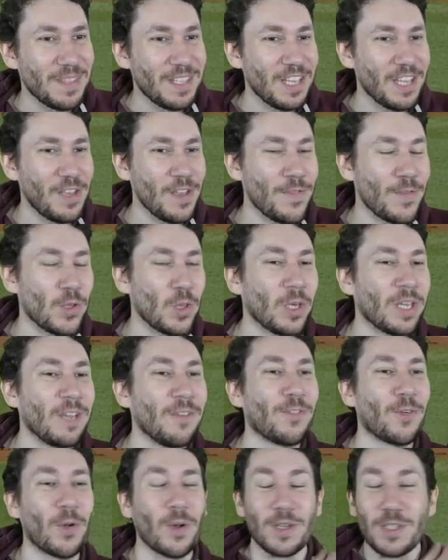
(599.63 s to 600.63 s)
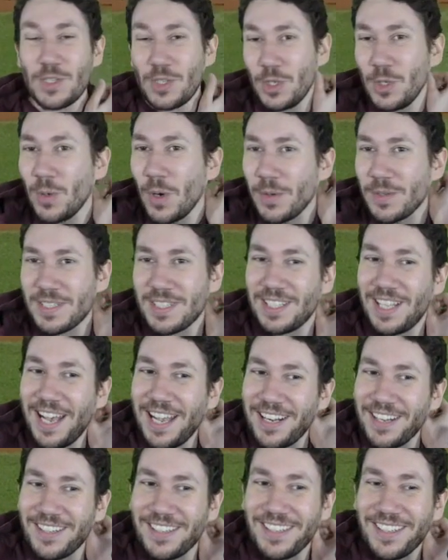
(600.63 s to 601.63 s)
If you're looking for a 2-0
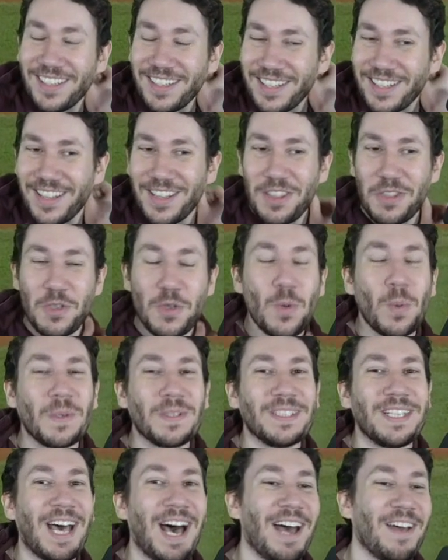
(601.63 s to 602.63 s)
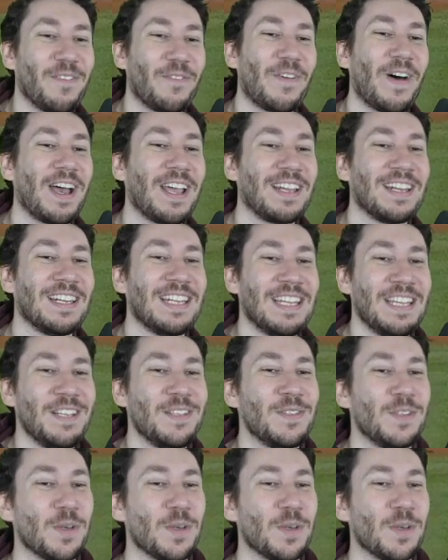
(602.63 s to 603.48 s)
slider, you will not find an easier